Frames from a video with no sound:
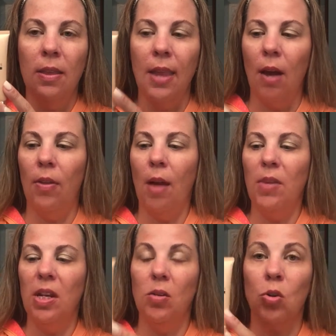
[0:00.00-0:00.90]
Now I'm
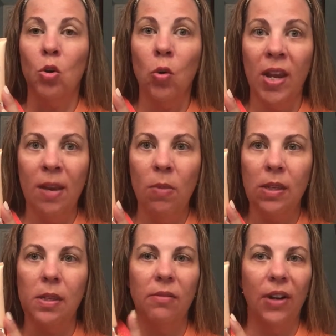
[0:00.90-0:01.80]
going to use cream.
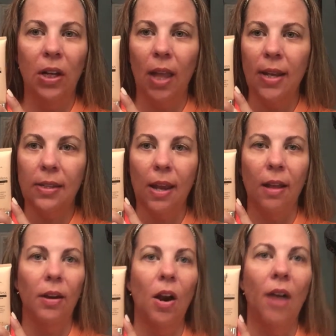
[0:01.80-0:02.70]
This is the very lightest
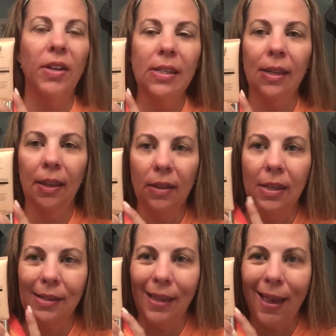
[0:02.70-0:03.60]
color. Obviously this
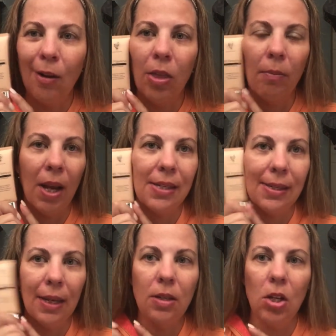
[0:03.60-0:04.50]
is lighter than my
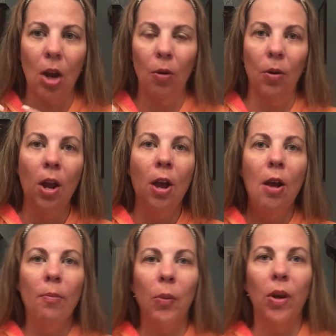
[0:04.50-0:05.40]
skin tone,
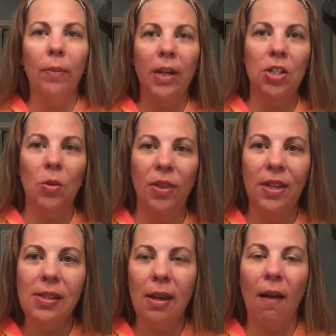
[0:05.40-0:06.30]
but what I'm going to do with
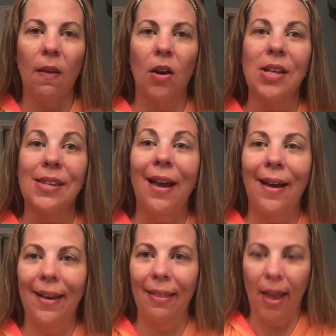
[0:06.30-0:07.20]
this color is
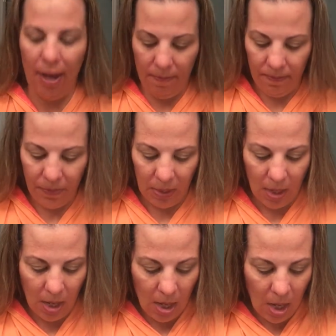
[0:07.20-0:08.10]
highlight.
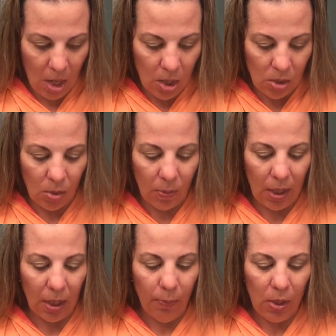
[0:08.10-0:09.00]
So I'm
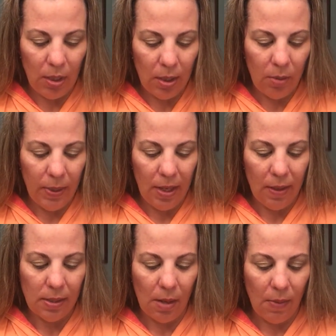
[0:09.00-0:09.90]
going to put a little bit of
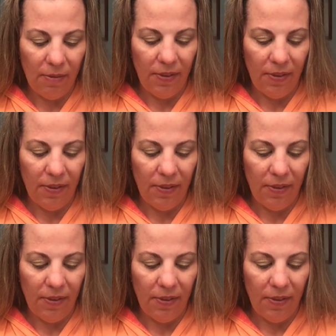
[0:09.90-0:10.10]
this on my